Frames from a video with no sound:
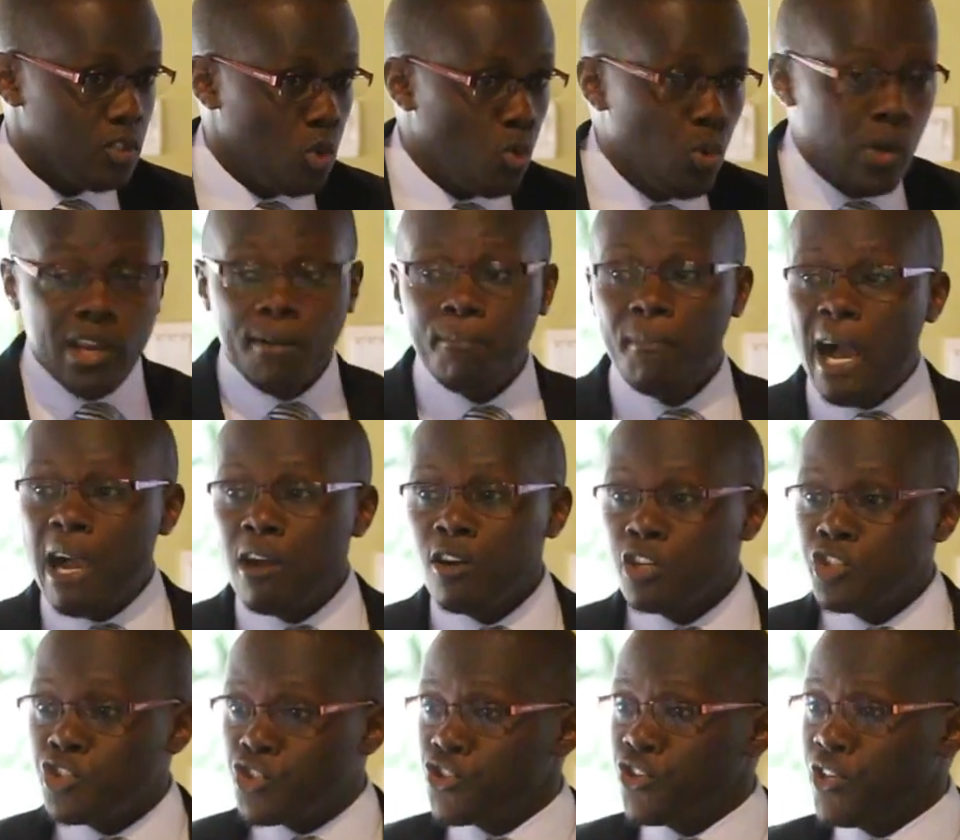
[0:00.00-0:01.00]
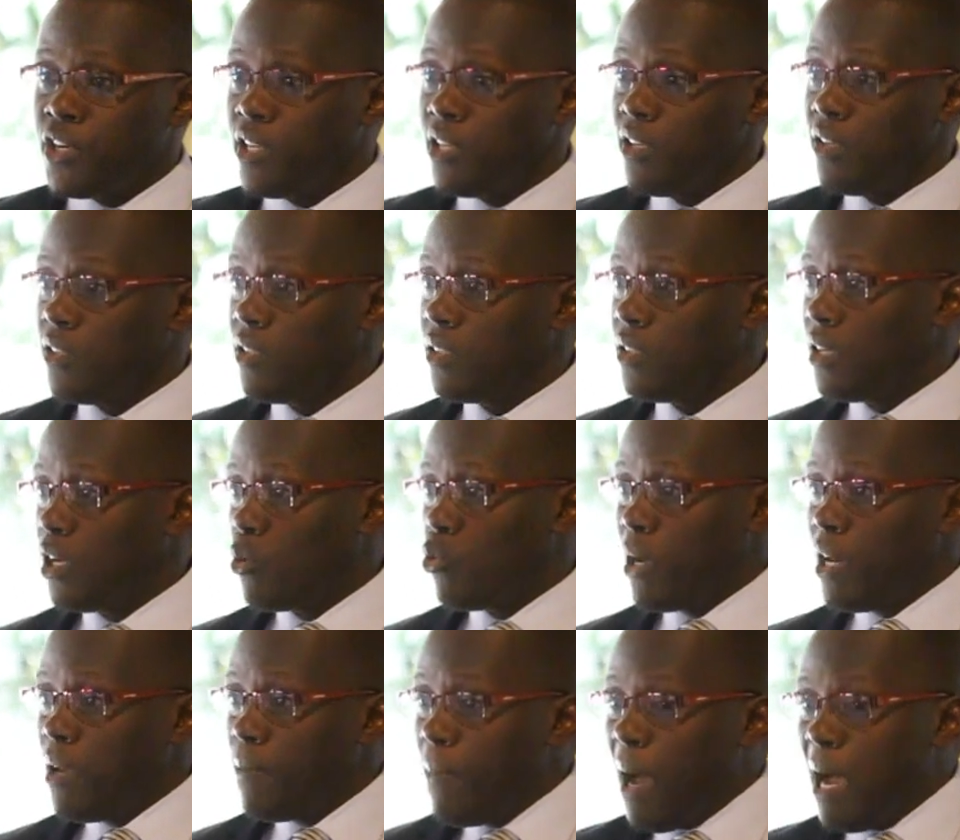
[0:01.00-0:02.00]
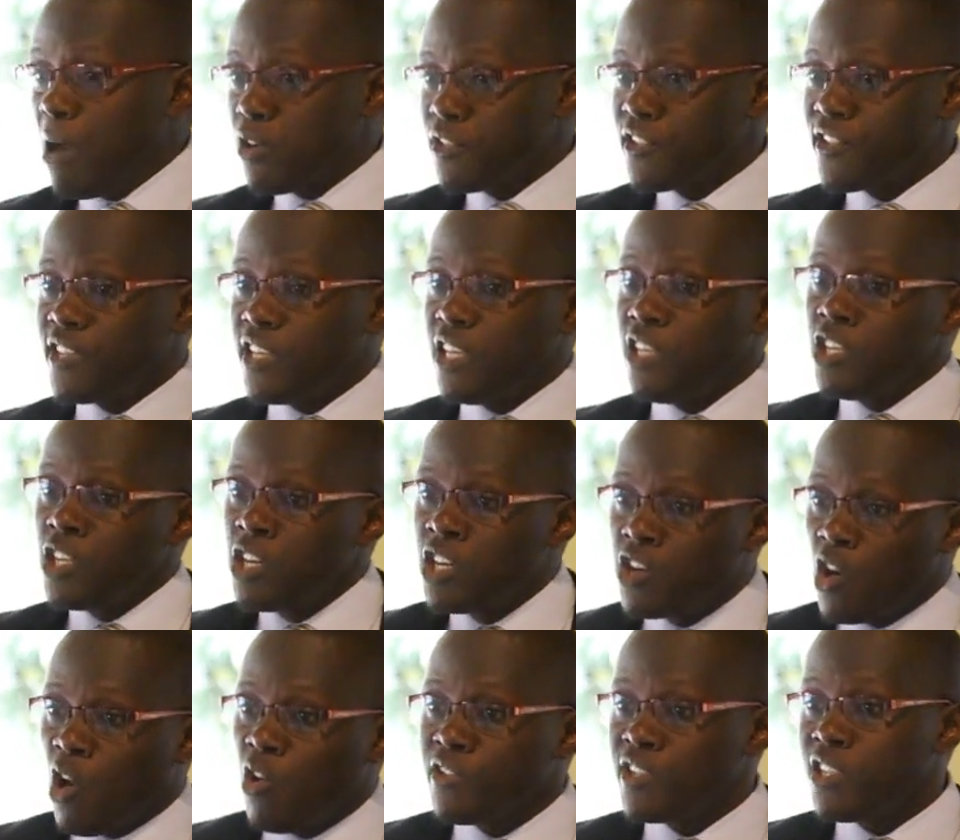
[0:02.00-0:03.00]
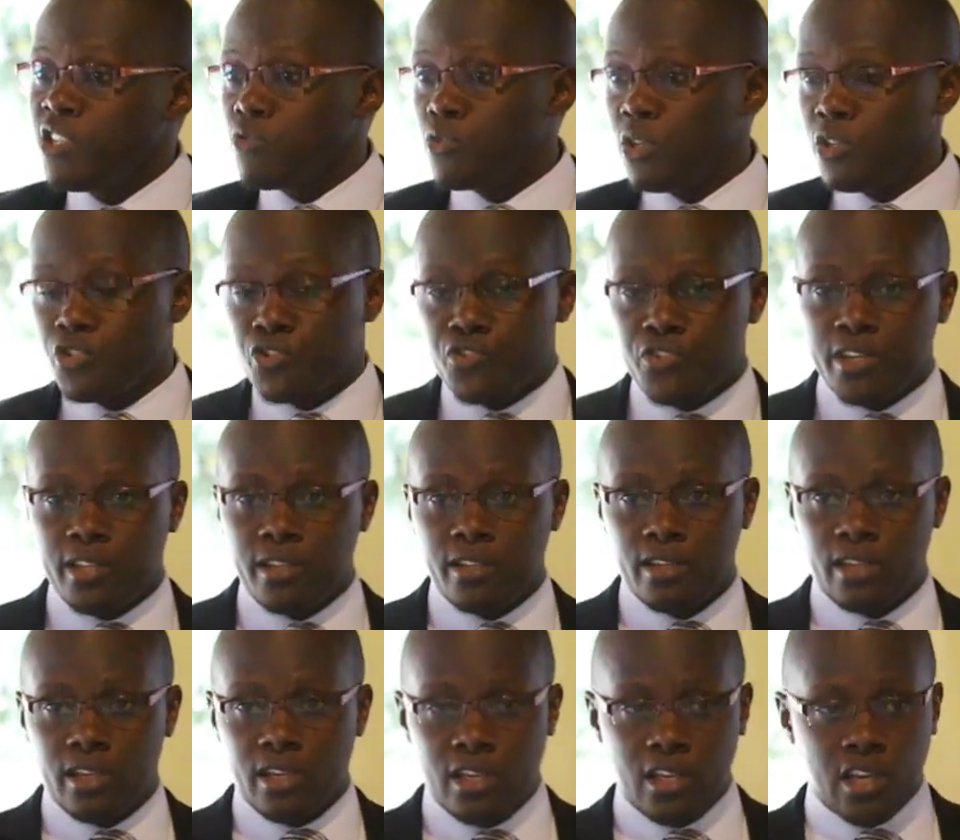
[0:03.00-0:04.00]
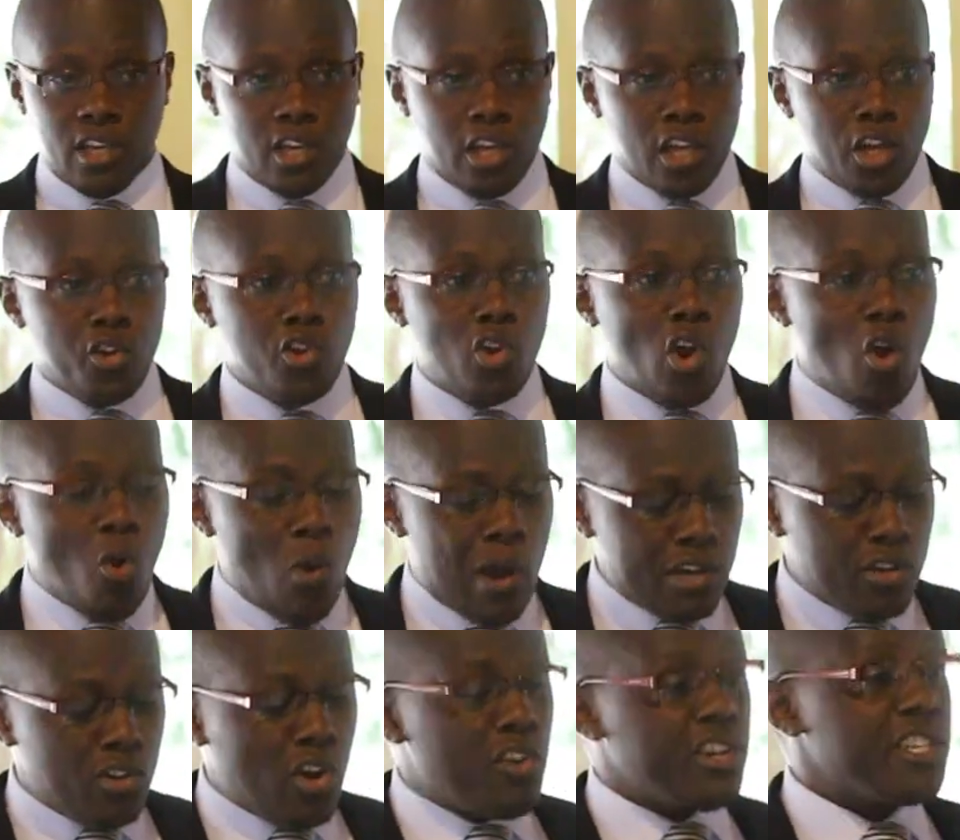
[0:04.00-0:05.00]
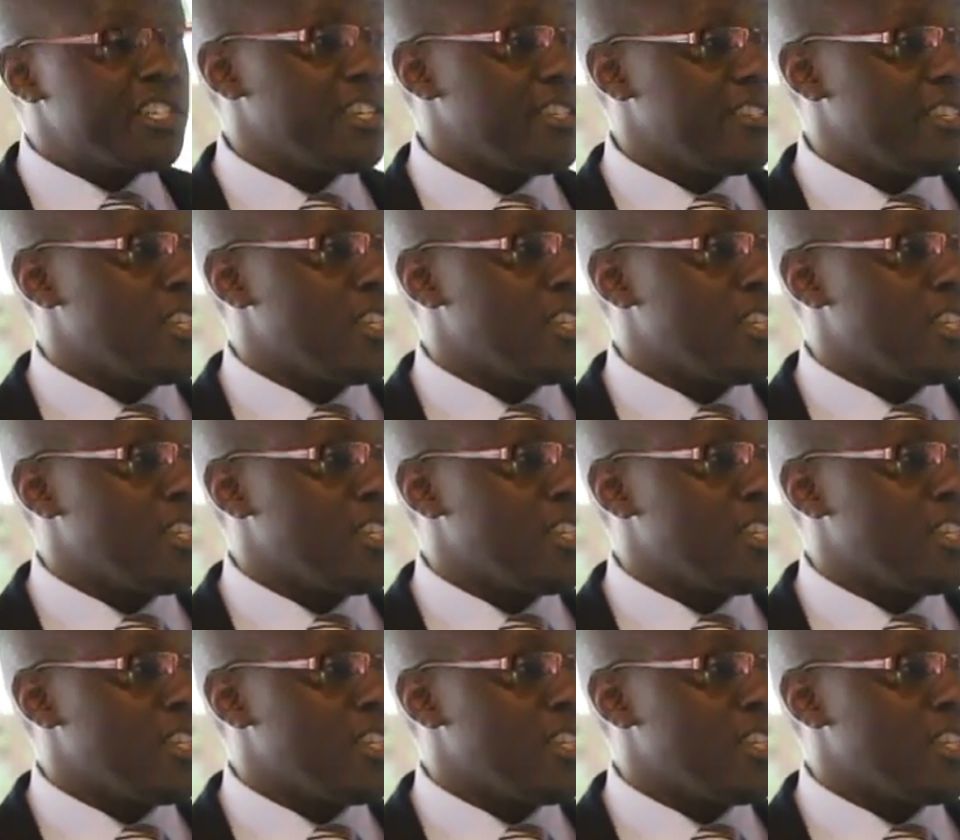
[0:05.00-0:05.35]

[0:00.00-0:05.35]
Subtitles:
When a mango seed grows into a tree, no one nourishes